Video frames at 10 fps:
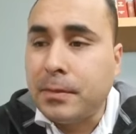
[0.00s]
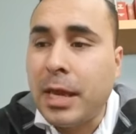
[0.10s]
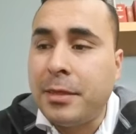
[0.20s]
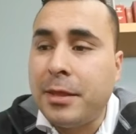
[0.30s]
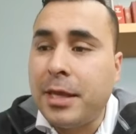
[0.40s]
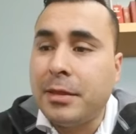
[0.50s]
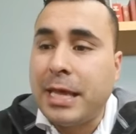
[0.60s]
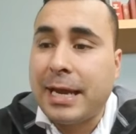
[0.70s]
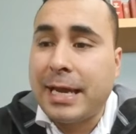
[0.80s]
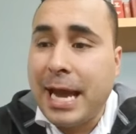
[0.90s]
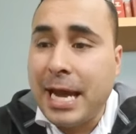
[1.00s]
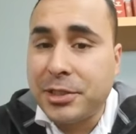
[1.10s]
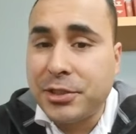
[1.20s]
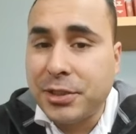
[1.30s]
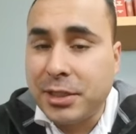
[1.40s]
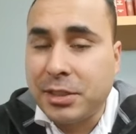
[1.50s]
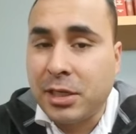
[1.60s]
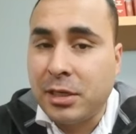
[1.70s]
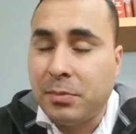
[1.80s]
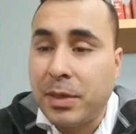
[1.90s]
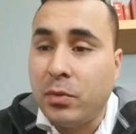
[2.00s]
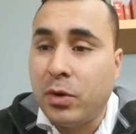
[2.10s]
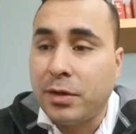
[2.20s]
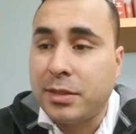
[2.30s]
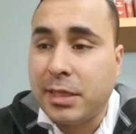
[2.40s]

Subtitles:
And then that cash is going to be worth